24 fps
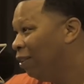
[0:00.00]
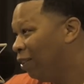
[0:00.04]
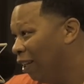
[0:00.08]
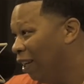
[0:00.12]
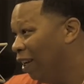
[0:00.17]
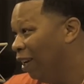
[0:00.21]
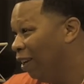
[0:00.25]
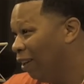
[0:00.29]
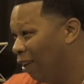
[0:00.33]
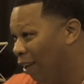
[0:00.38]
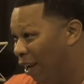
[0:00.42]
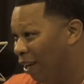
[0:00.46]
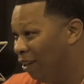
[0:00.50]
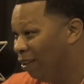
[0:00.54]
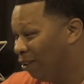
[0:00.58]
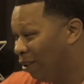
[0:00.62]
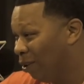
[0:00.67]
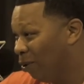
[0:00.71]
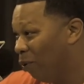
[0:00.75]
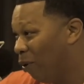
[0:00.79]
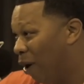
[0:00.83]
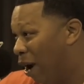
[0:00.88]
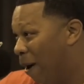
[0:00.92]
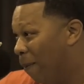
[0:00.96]
saying
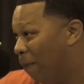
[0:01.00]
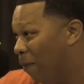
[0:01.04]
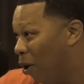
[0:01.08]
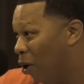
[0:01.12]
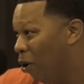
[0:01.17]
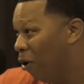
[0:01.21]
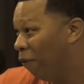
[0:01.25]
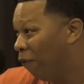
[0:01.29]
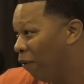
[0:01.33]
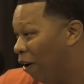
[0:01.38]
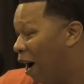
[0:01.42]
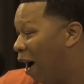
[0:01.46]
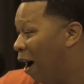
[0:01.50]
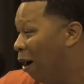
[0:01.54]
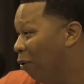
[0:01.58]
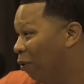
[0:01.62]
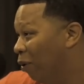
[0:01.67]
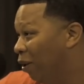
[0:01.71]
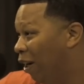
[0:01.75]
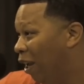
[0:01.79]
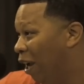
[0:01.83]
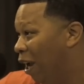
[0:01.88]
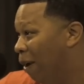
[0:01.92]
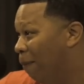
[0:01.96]
gangster rap off of
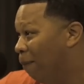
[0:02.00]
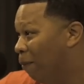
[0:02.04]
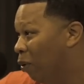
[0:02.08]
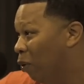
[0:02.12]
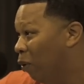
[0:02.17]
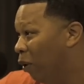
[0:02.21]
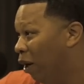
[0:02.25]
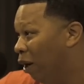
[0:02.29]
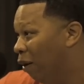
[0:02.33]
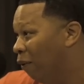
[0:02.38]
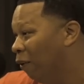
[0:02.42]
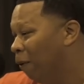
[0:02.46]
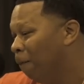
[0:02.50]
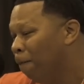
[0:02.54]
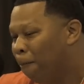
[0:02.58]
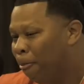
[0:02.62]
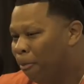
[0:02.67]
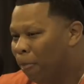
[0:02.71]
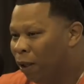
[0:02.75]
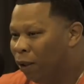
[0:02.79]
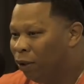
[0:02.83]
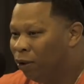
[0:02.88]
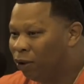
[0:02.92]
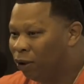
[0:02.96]
our name or whatever?
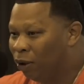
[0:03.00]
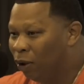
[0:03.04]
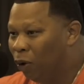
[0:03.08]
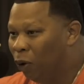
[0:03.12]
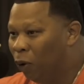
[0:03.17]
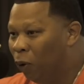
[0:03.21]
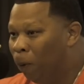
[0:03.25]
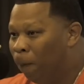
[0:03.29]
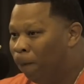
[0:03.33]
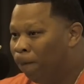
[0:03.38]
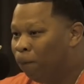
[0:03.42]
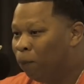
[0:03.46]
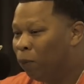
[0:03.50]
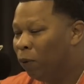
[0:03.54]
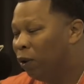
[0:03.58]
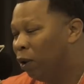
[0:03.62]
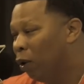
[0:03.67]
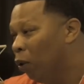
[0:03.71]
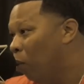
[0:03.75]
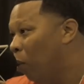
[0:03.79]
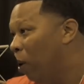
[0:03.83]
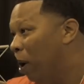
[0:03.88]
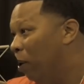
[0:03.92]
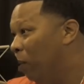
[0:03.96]
So
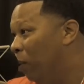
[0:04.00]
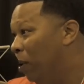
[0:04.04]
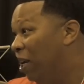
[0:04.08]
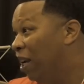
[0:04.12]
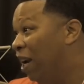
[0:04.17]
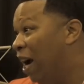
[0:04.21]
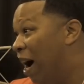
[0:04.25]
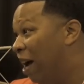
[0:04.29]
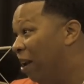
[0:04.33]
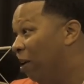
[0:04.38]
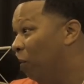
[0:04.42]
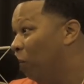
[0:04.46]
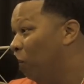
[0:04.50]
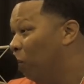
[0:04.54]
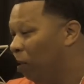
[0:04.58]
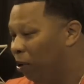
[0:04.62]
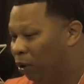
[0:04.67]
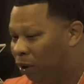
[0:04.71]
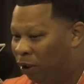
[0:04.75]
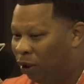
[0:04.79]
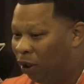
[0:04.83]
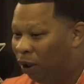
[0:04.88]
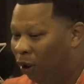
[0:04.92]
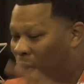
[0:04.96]
the way we got
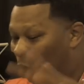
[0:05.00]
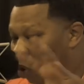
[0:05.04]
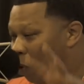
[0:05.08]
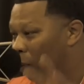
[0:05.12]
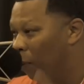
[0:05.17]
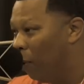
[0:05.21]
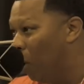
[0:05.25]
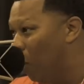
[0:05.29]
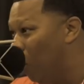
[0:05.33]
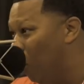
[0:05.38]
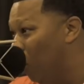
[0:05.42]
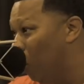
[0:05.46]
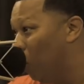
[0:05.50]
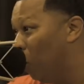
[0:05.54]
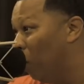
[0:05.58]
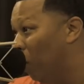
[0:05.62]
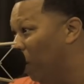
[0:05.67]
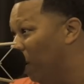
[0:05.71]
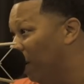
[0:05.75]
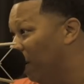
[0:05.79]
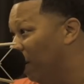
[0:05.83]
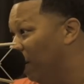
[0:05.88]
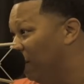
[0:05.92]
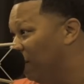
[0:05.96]
the loophole
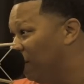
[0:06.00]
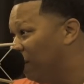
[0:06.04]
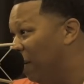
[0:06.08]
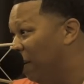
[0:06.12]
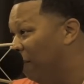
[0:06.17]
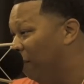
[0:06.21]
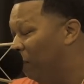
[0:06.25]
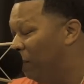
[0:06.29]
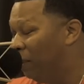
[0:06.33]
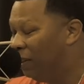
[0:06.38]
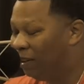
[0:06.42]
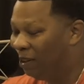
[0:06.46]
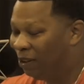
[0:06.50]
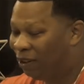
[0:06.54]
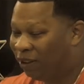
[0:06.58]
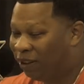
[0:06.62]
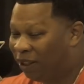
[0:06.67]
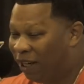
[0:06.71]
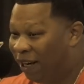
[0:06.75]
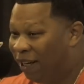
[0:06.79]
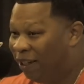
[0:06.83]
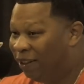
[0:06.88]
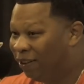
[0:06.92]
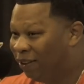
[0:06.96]
was if we
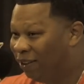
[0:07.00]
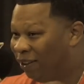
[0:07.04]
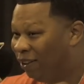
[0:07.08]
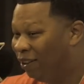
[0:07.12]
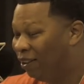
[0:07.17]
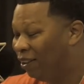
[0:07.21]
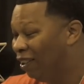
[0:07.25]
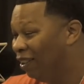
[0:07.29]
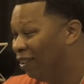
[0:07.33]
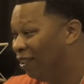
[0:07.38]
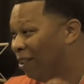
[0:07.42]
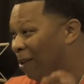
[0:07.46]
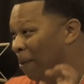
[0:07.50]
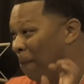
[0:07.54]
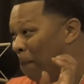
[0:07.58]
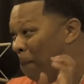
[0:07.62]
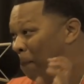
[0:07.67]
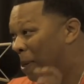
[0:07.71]
just changed this shit to